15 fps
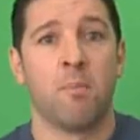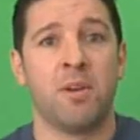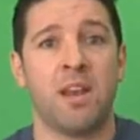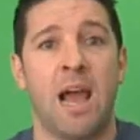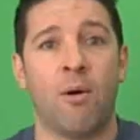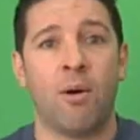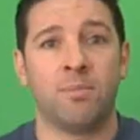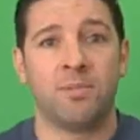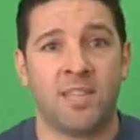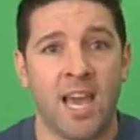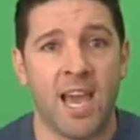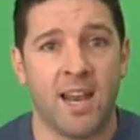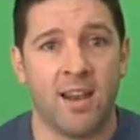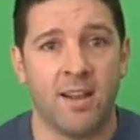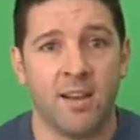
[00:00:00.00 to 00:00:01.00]
but now I'm
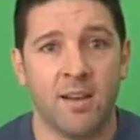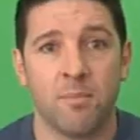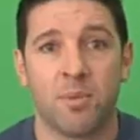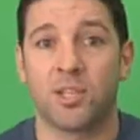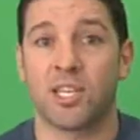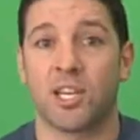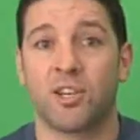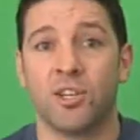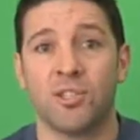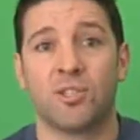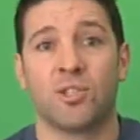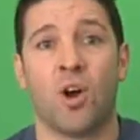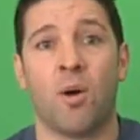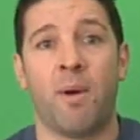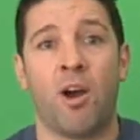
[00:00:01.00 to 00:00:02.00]
dead because I couldn't
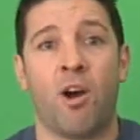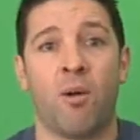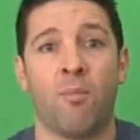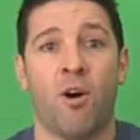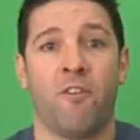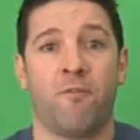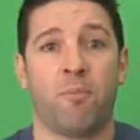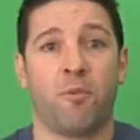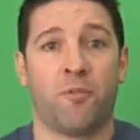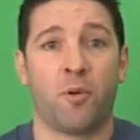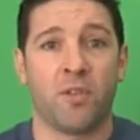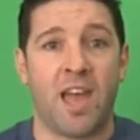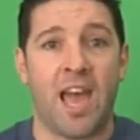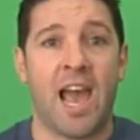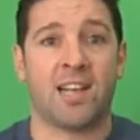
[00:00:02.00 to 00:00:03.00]
saw my arm off
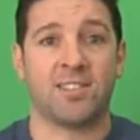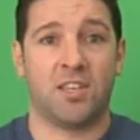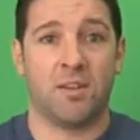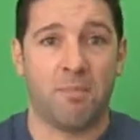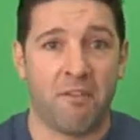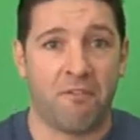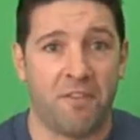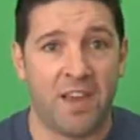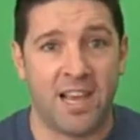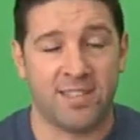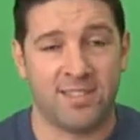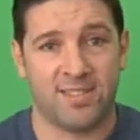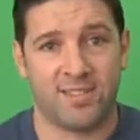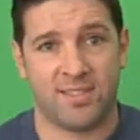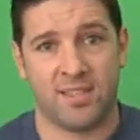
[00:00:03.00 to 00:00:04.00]
before the axe hit my
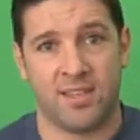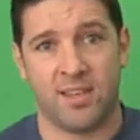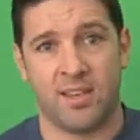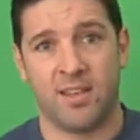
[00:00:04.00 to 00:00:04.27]
face.